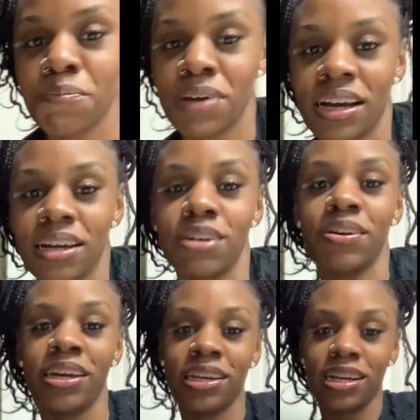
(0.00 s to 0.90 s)
Ma,
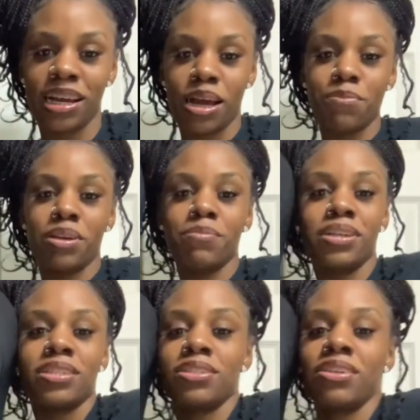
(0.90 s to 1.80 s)
go ahead and comment
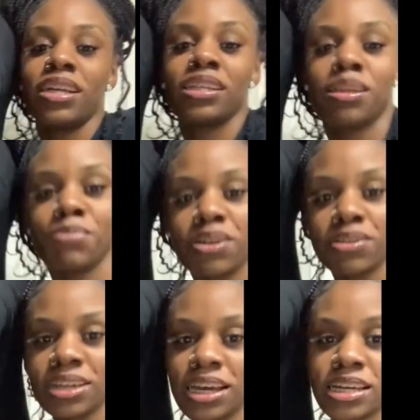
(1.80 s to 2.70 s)
because he tried to get me
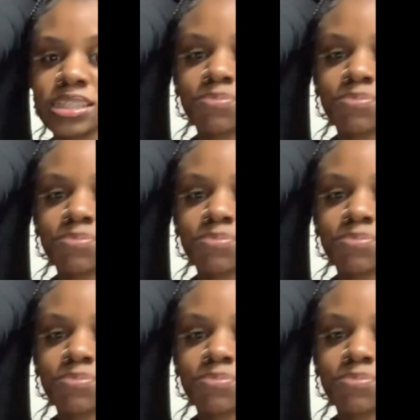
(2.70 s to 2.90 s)
on the last